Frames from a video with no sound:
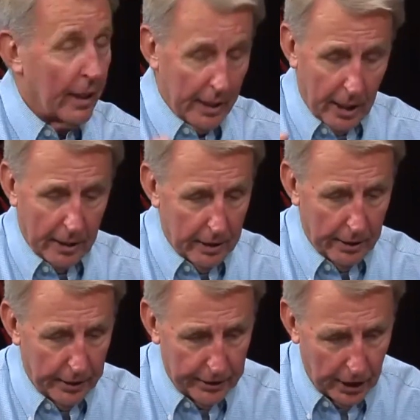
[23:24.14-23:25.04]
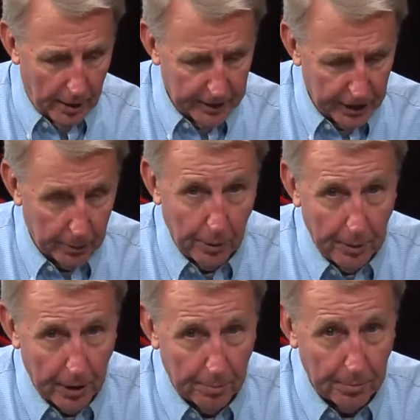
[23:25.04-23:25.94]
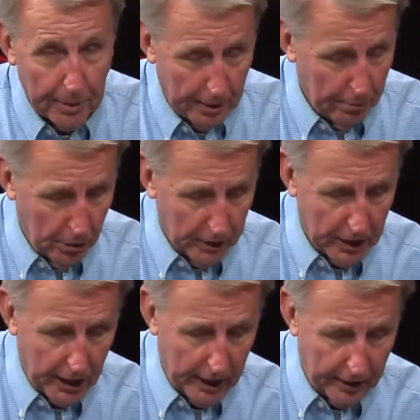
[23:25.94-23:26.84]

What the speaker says: And in Psalm, we better get moving, Katie.